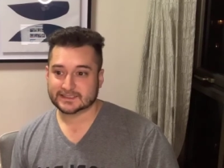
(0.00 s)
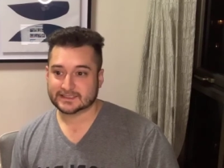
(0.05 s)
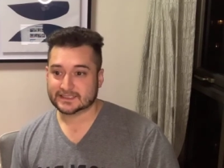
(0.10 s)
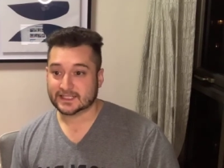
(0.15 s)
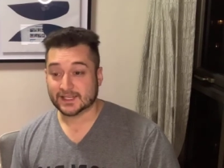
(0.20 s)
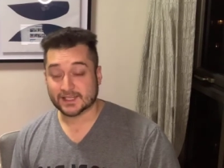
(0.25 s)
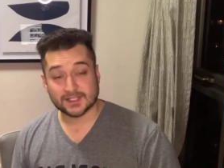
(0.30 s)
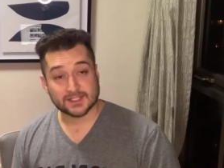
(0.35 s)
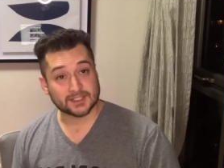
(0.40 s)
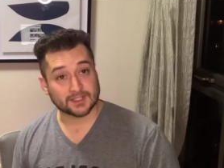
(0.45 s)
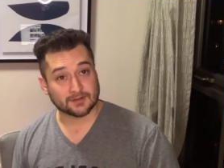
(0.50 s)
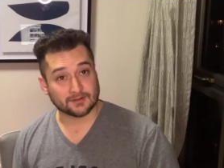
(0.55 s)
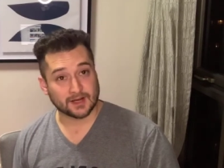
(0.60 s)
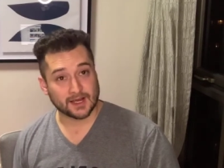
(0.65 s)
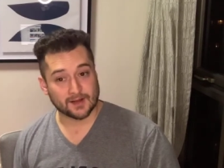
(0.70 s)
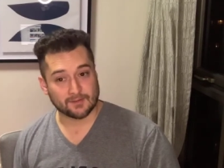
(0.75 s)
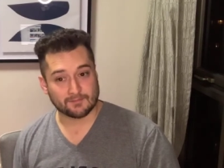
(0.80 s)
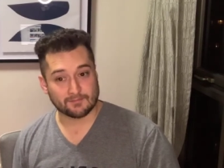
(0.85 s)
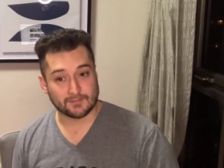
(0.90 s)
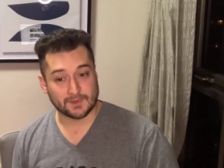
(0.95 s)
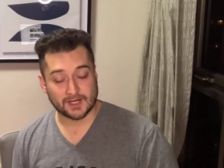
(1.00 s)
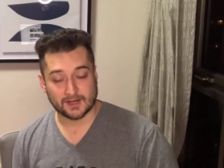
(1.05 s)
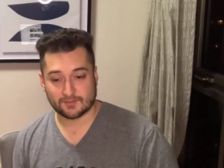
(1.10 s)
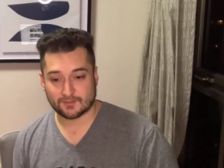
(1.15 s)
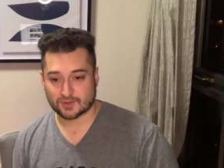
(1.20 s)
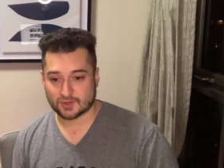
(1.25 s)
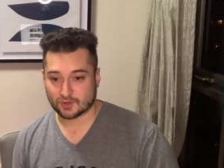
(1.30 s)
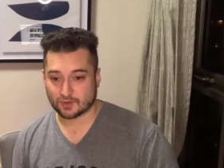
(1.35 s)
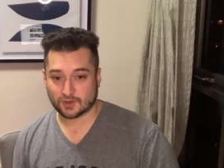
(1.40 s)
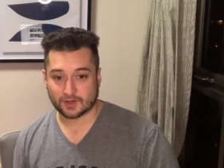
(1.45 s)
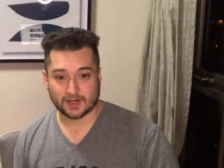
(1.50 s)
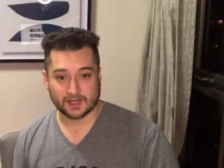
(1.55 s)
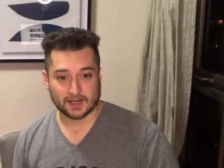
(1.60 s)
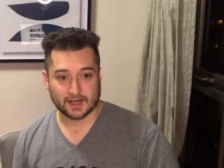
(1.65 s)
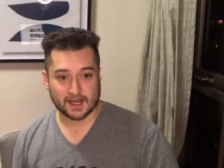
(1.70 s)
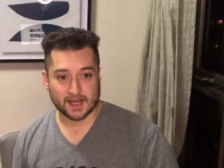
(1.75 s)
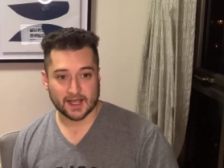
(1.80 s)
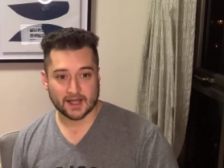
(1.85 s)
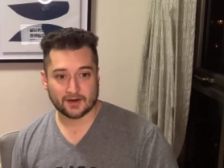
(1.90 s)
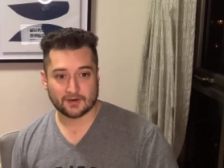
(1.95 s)
Instagram memes you're looking
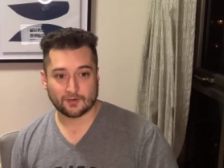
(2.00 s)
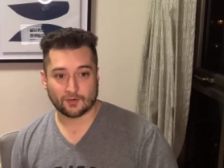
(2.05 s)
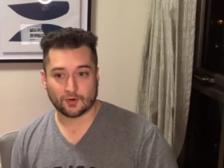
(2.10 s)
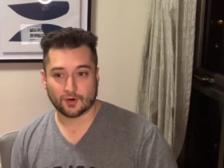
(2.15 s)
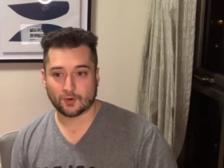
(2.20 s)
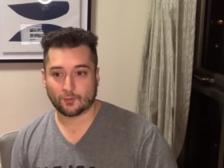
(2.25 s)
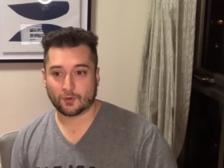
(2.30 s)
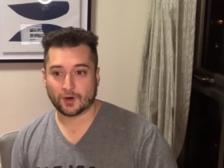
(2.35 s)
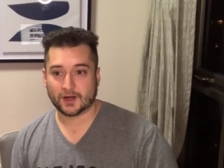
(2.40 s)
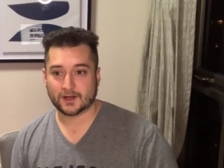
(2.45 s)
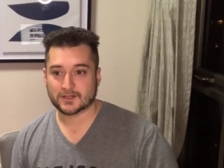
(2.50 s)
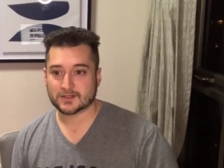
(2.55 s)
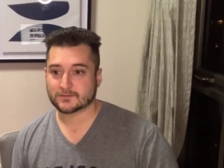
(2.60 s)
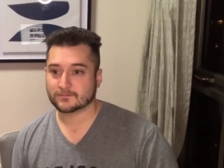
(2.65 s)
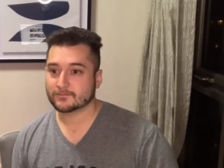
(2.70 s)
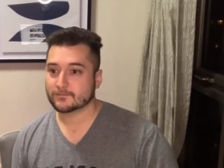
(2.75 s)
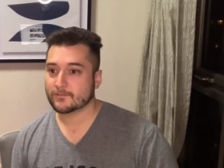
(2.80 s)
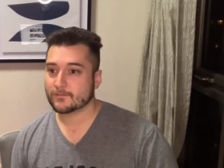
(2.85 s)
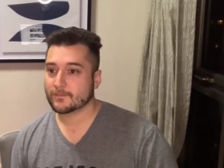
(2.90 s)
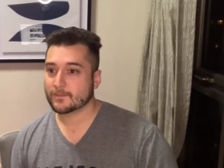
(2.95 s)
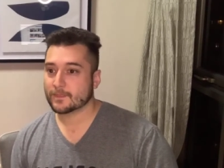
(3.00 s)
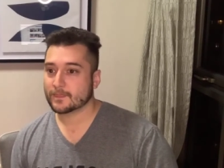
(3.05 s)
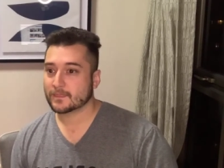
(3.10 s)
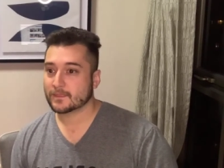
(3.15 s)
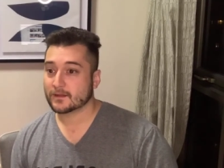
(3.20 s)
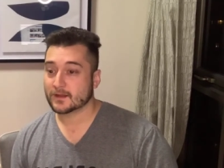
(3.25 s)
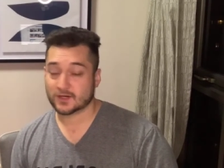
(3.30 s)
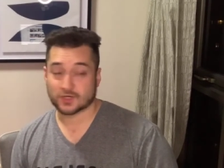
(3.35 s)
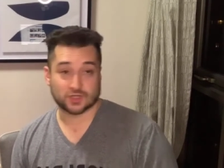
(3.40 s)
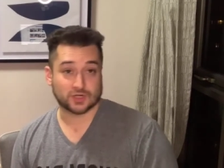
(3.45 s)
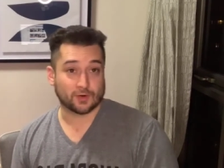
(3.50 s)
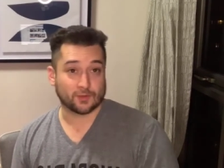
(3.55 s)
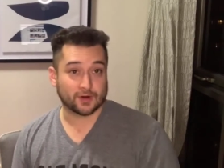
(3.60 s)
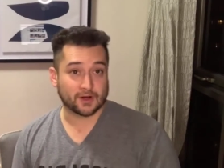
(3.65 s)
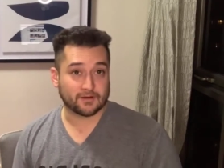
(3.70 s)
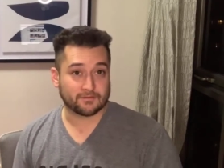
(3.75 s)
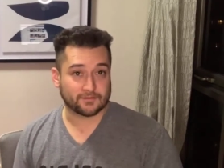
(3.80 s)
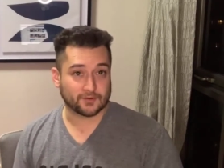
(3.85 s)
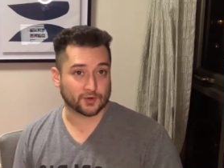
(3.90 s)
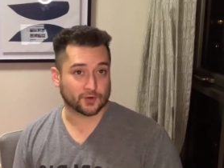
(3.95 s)
at or what is showing
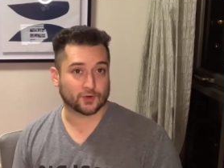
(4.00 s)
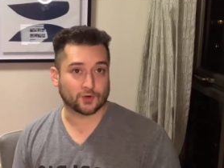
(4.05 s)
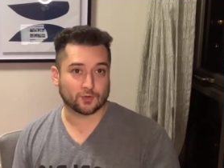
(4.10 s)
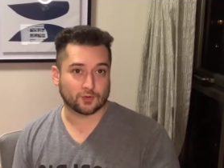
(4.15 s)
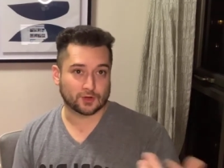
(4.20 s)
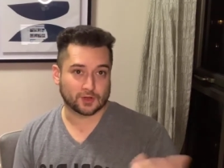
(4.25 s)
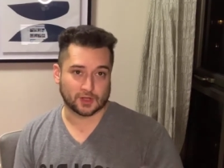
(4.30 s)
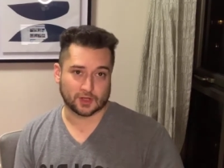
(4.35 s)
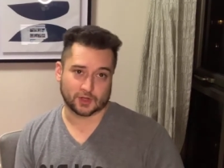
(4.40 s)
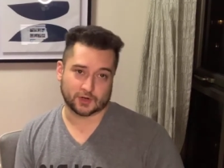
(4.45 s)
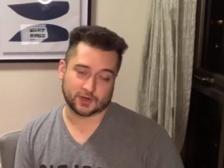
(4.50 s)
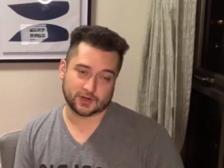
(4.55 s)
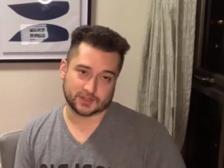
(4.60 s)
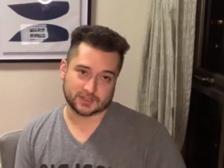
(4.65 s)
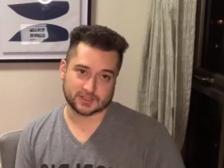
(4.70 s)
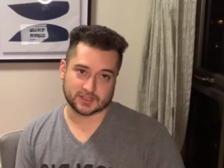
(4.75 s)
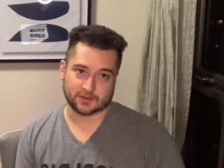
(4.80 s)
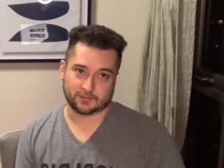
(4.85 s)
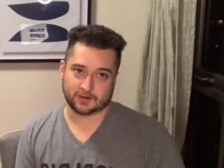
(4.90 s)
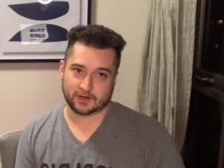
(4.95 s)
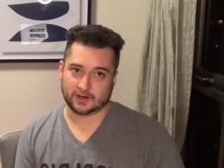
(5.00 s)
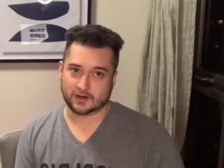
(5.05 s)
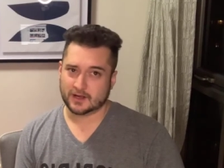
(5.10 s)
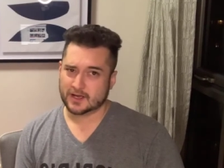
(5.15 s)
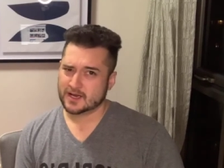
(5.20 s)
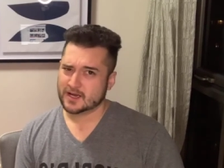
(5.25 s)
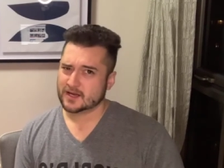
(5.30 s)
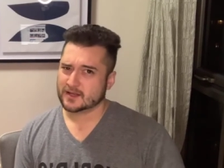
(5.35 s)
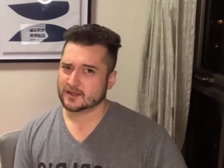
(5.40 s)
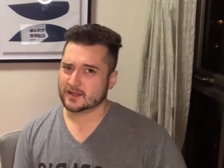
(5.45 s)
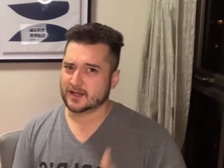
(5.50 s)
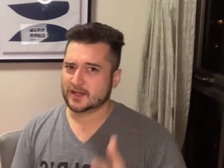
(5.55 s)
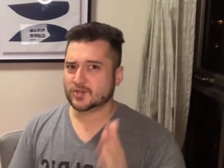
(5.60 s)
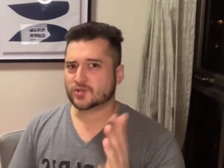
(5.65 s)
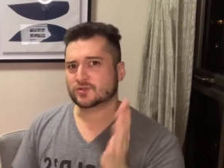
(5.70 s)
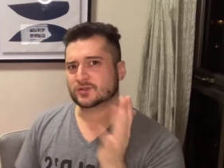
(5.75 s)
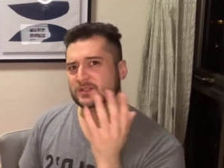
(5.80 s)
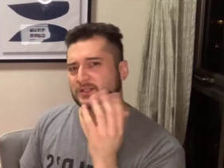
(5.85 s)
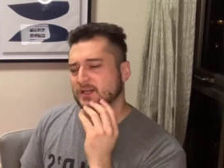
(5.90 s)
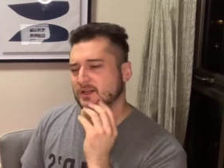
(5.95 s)
up for your Google alerts. I mean, the
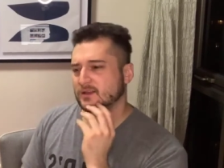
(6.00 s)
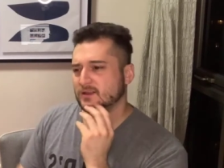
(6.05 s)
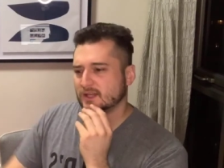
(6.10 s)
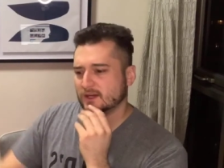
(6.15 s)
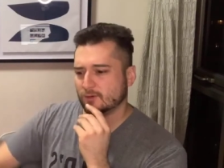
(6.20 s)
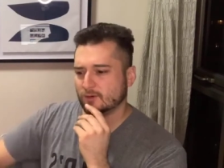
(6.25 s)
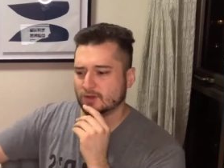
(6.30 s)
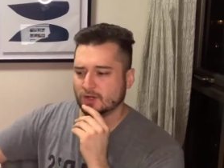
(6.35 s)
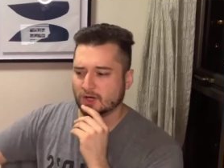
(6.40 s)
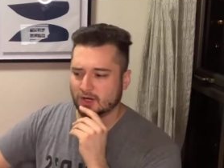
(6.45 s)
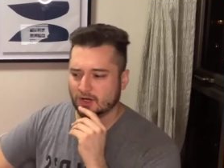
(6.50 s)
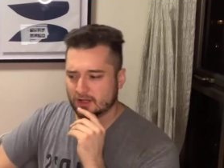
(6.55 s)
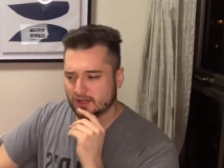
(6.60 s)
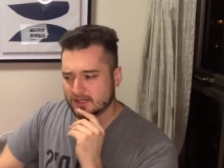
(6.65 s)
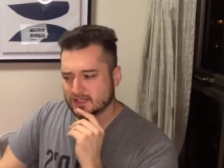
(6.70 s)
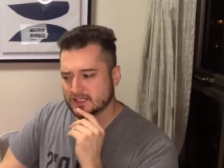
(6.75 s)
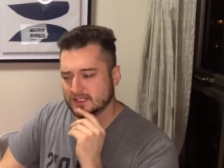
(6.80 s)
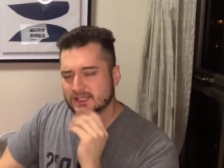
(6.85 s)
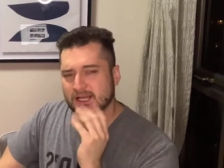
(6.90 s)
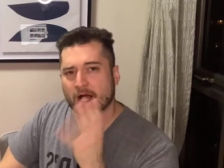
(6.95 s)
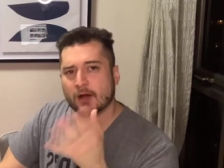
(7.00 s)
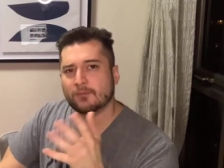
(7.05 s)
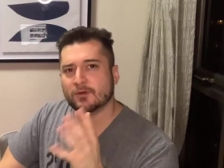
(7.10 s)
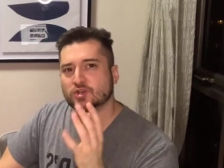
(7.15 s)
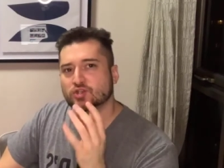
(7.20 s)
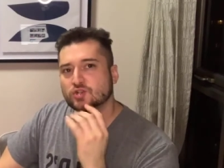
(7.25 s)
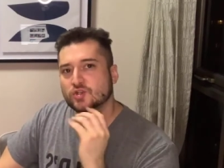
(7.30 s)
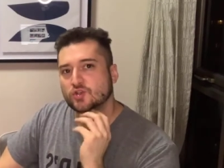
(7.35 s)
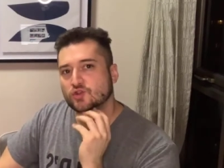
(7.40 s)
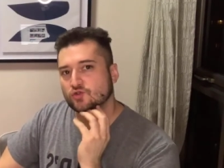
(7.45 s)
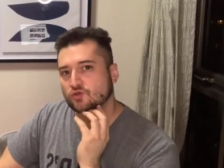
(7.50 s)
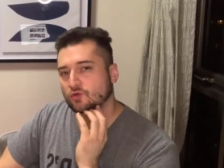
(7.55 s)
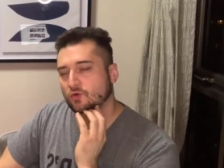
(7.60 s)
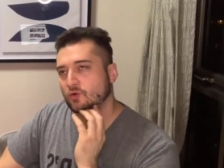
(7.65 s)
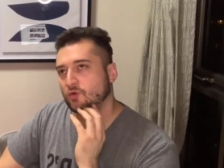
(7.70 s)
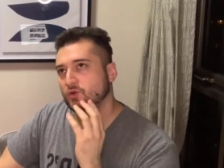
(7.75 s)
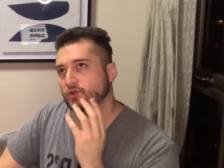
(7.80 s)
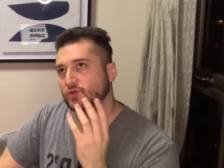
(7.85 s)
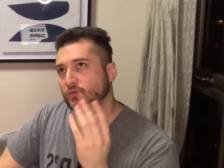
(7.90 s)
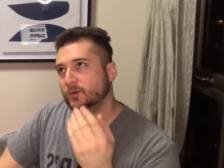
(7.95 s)
interesting thing with all of this is how much
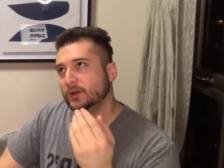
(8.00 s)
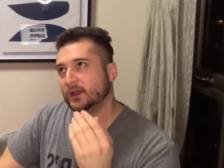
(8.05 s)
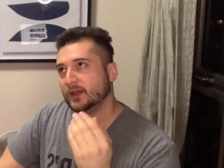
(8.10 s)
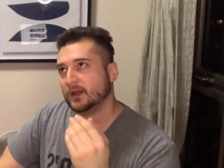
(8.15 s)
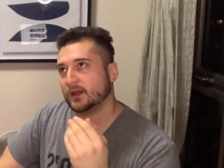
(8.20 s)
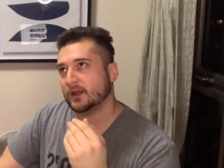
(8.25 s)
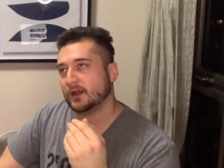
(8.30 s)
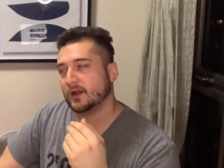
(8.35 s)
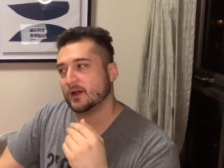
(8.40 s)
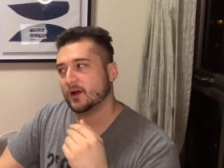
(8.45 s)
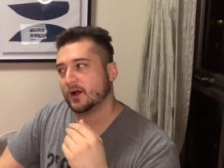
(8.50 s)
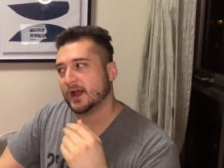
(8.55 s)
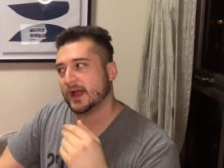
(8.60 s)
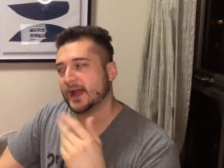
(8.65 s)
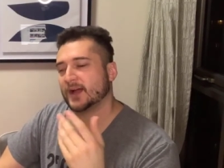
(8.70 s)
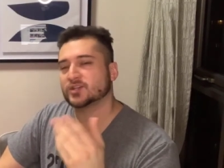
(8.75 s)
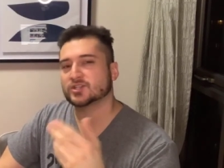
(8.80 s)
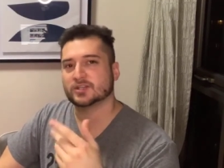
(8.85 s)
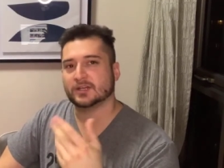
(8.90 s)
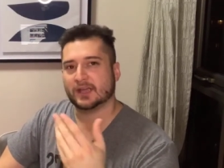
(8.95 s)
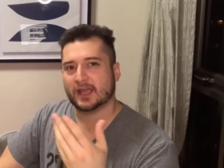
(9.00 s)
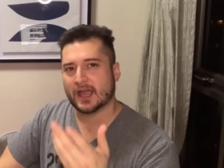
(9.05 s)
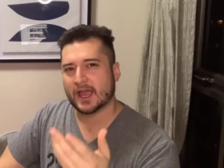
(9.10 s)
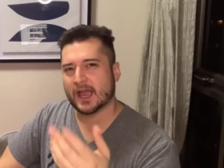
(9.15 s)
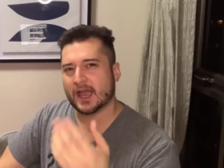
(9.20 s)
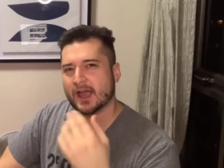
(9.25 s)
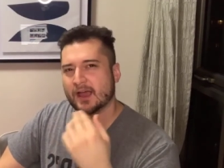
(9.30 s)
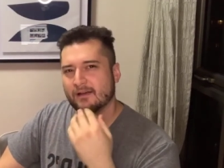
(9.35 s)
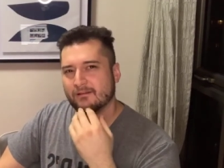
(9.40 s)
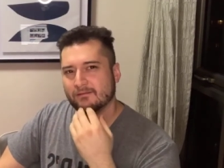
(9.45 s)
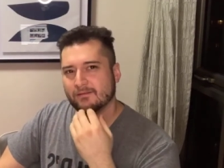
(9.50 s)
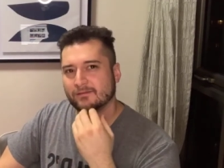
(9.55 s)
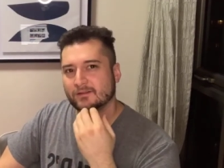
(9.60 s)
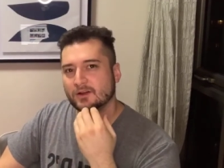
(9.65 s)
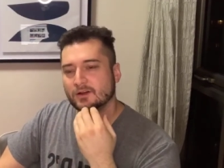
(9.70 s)
control do we actually have